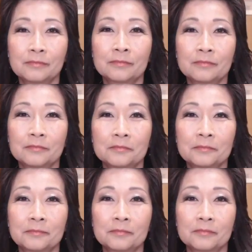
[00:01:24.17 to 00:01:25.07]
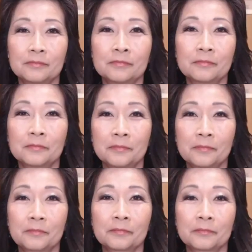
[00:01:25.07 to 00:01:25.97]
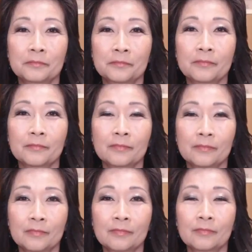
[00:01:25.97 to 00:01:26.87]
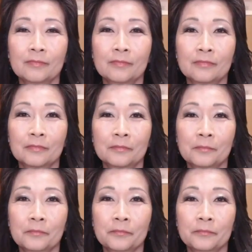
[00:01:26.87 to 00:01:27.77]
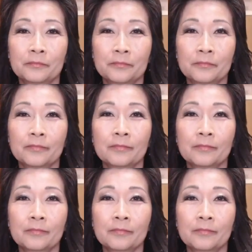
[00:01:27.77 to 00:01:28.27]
This person isn't speaking.